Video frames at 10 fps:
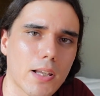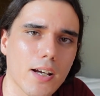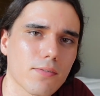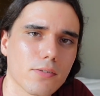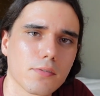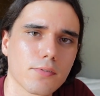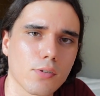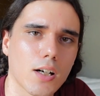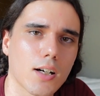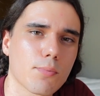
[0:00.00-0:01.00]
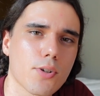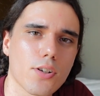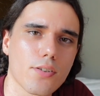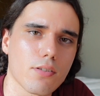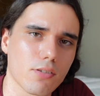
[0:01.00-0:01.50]
platform for
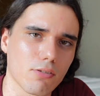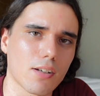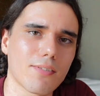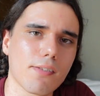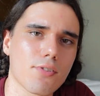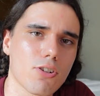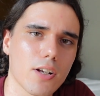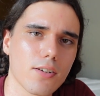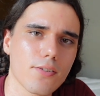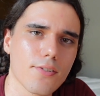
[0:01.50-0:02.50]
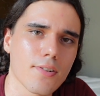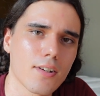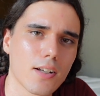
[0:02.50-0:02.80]
options and derivatives traders.